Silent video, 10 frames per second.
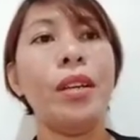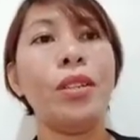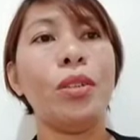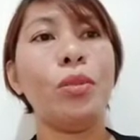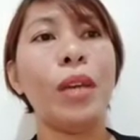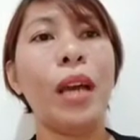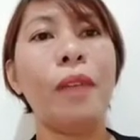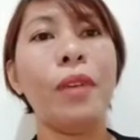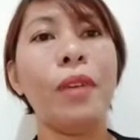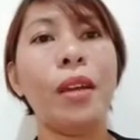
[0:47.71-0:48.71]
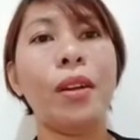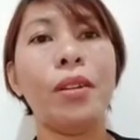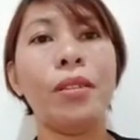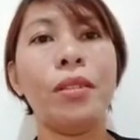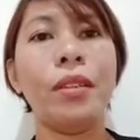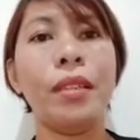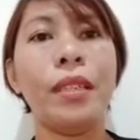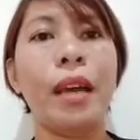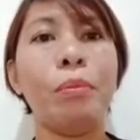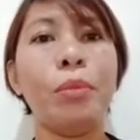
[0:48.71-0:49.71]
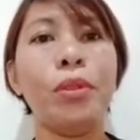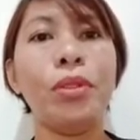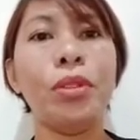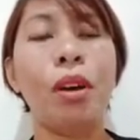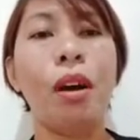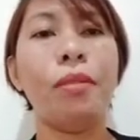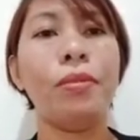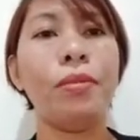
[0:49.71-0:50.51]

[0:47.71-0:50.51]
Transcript: So, we have here examples of